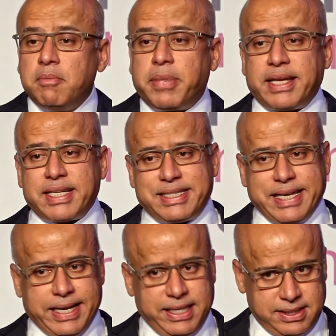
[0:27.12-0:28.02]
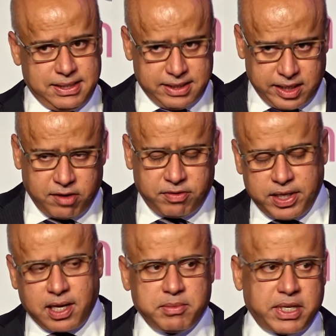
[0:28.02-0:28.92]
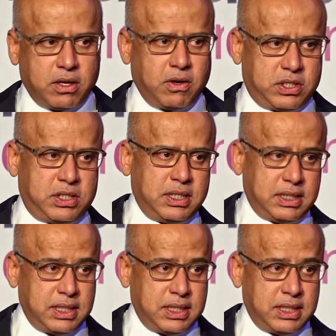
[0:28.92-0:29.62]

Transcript: But as I said, everything comes at a cost.